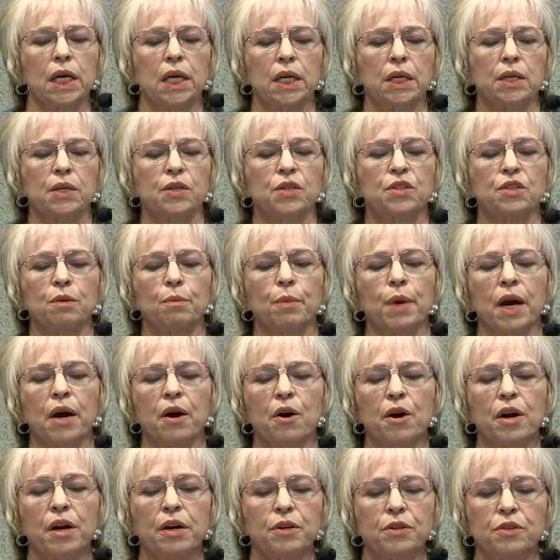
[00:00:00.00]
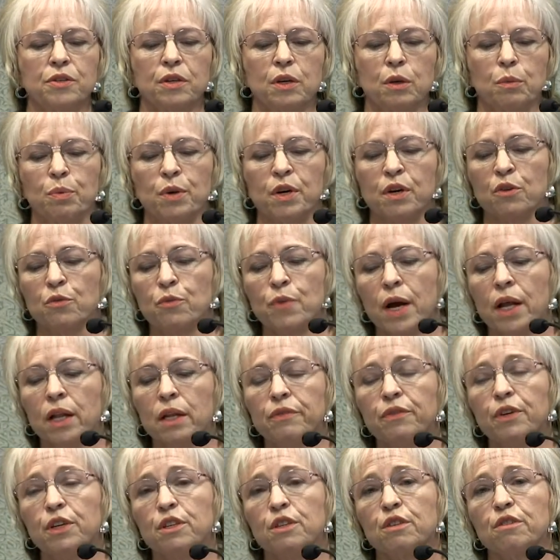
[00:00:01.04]
Some areas that appear
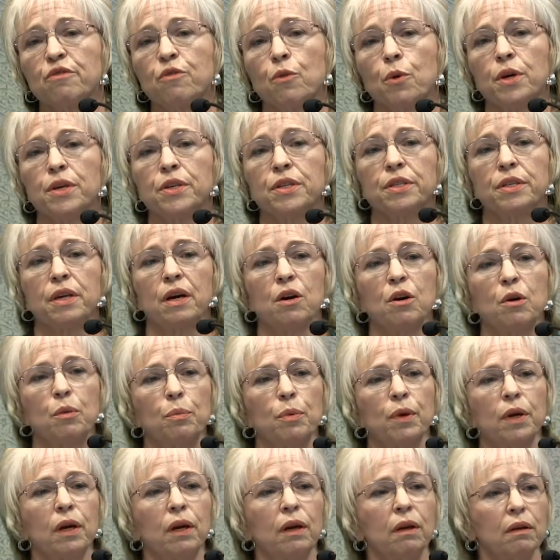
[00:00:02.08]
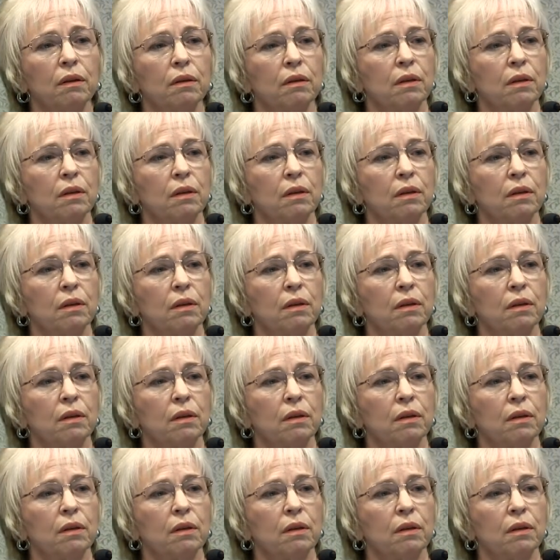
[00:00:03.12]
relevant to voice therapy